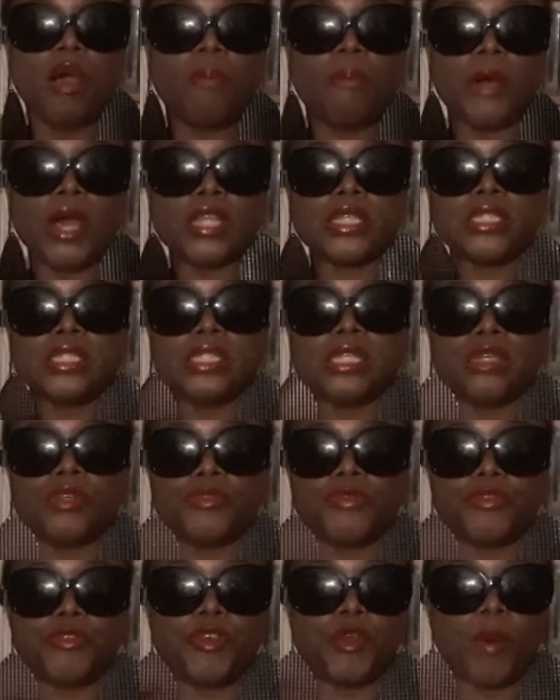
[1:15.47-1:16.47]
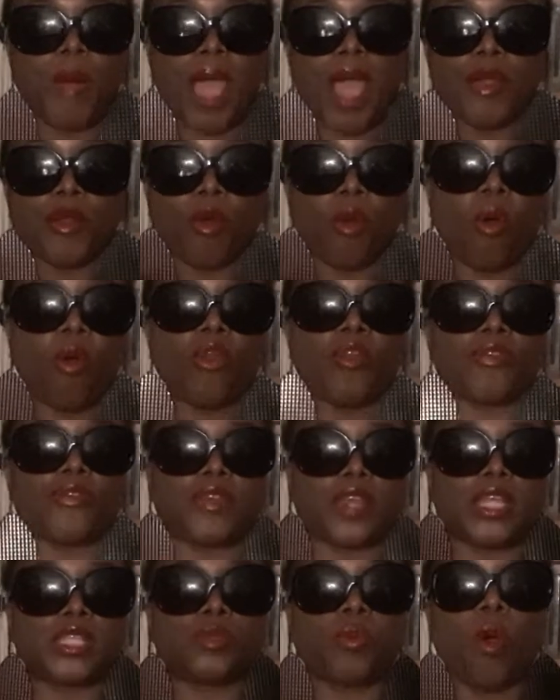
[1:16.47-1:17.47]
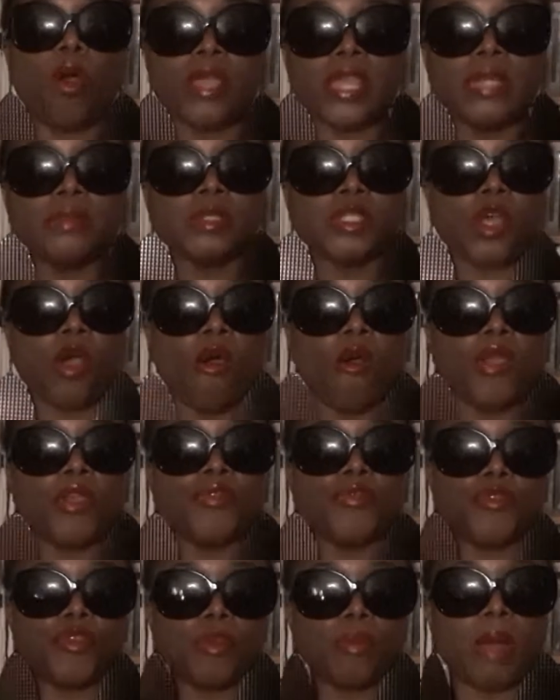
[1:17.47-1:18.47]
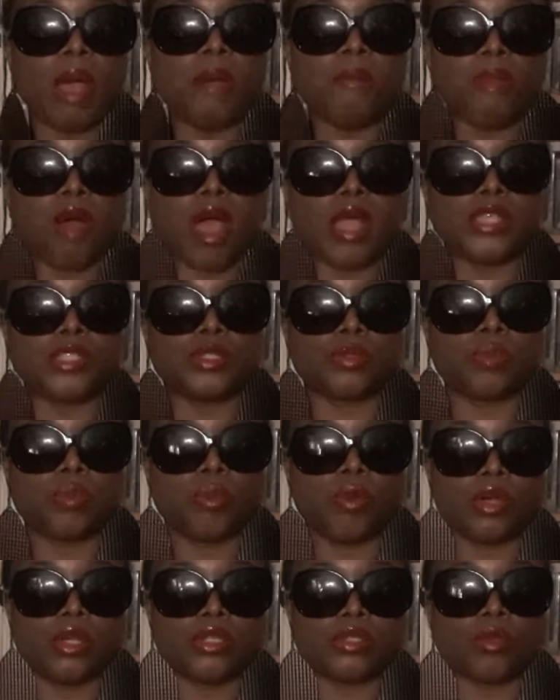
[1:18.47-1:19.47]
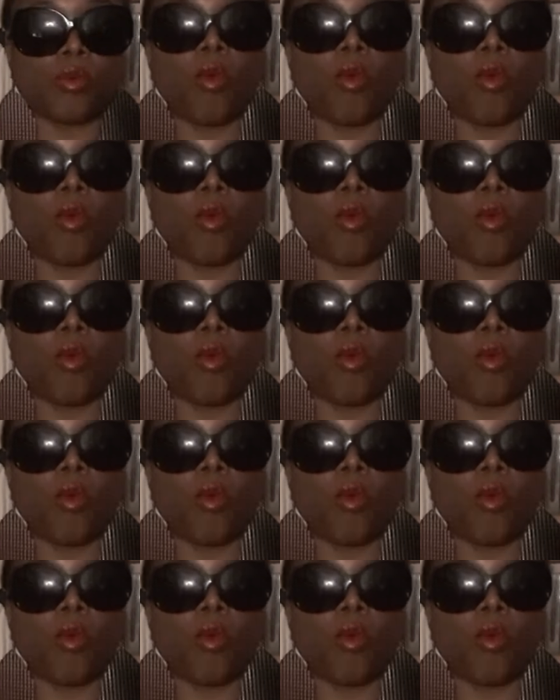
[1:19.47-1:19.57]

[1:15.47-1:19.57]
But throughout all of this, what kept going through my mind was,